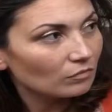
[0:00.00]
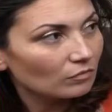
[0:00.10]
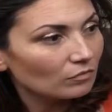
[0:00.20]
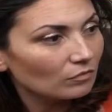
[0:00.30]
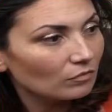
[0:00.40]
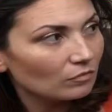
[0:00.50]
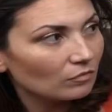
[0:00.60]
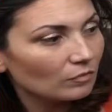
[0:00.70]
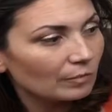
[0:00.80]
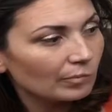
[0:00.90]

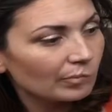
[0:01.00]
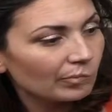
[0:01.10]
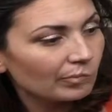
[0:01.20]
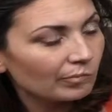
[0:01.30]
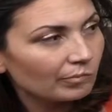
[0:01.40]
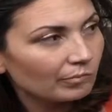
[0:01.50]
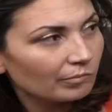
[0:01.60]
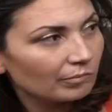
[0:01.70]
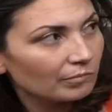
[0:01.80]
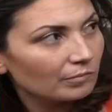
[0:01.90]

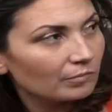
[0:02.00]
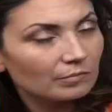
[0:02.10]
The person shown says nothing.